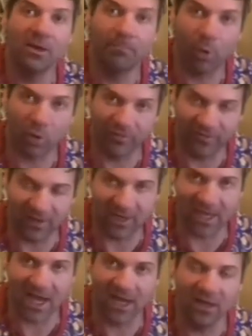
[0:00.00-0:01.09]

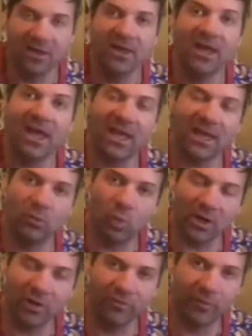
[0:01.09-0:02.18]
Porfiria, in
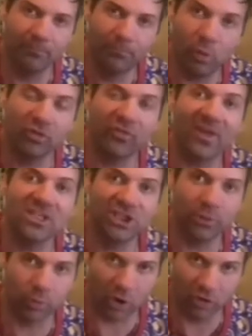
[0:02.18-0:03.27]
one of her books that she
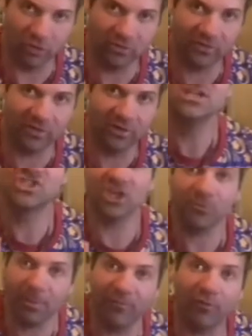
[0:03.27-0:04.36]
wrote.
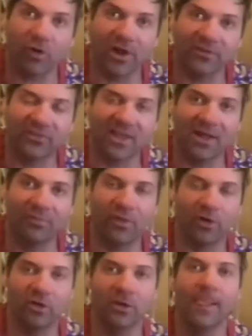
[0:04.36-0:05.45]
Just before I start
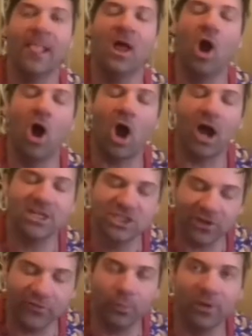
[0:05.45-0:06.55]
though, I
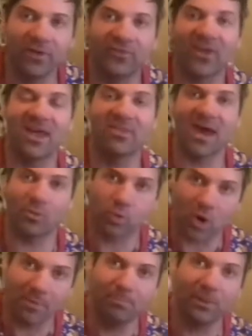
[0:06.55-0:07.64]
just want to say that
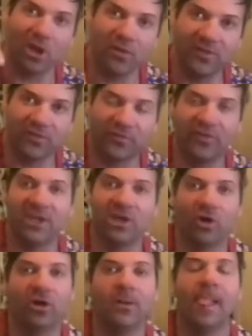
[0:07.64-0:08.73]
right below this
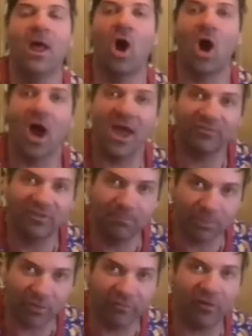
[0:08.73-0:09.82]
video, I have
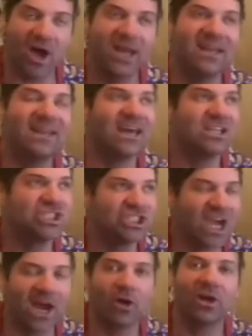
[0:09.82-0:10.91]
provided a
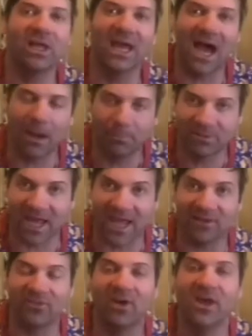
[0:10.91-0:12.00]
charity update.